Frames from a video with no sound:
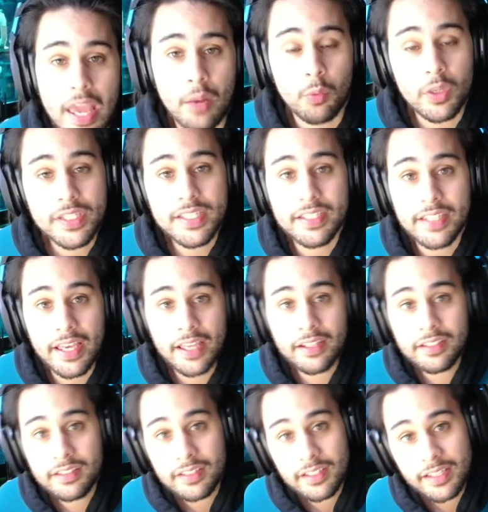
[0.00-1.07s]
And once
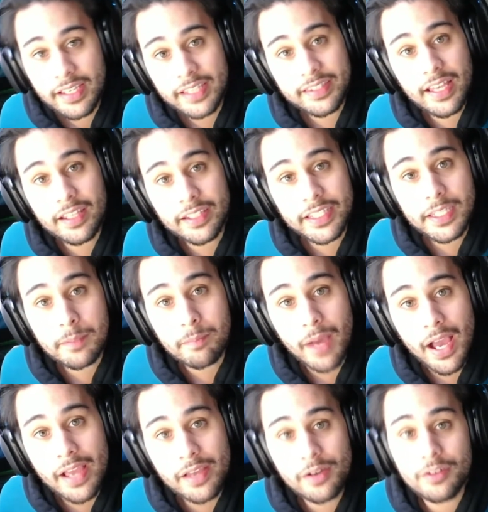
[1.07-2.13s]
again, hit that link in
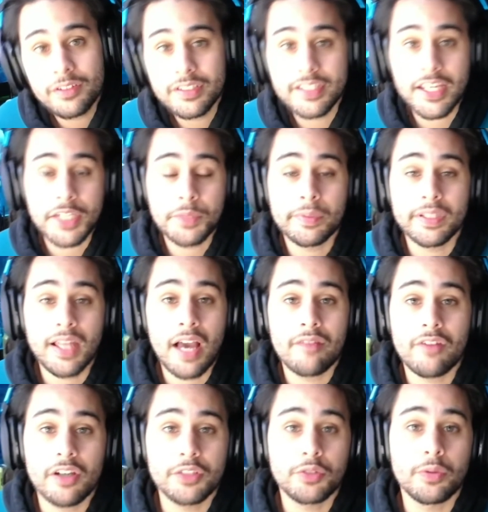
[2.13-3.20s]
bio to catch me
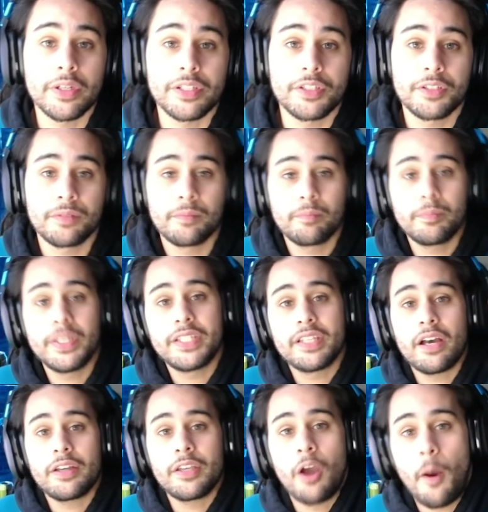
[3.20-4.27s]
live on Twitch. Peace
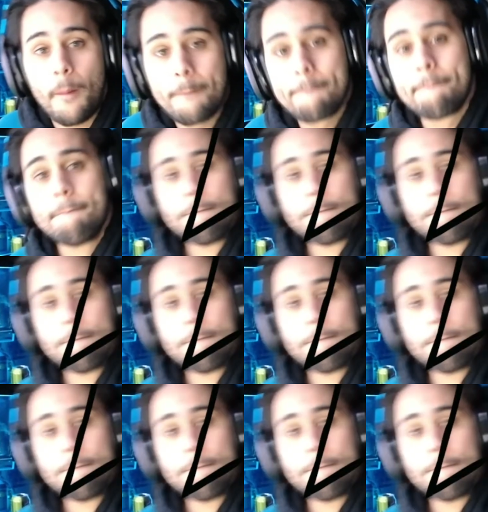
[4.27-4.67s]
out, y'all.